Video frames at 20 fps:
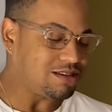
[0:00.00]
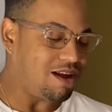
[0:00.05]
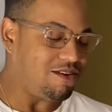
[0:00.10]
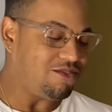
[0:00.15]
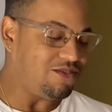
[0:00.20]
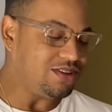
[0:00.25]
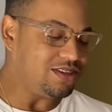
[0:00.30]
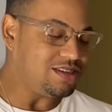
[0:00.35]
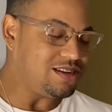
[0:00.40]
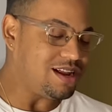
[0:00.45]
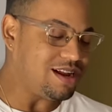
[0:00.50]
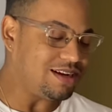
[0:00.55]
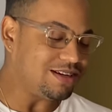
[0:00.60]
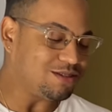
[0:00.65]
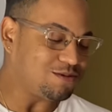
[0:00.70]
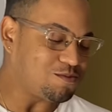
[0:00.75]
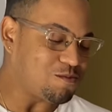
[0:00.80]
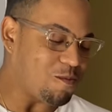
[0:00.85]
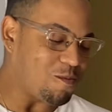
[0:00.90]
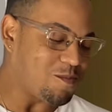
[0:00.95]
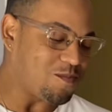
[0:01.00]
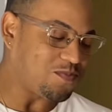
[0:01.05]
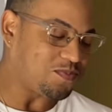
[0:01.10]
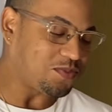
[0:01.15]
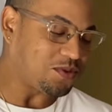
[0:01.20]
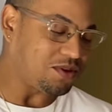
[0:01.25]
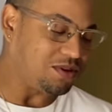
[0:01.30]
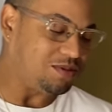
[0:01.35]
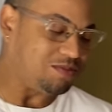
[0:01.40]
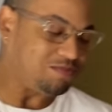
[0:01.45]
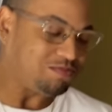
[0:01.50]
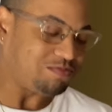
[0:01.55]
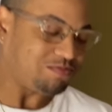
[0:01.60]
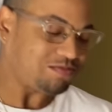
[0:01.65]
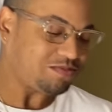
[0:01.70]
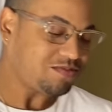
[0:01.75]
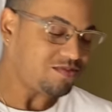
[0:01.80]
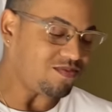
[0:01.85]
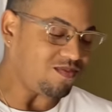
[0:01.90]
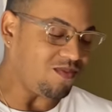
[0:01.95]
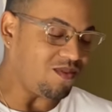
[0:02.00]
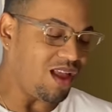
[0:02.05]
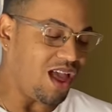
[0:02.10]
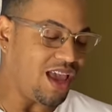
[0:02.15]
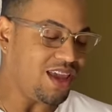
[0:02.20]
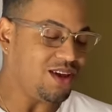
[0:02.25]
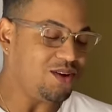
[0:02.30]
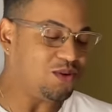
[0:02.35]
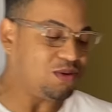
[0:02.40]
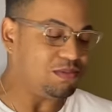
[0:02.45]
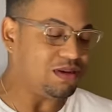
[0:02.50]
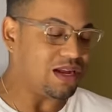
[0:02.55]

something like. I know.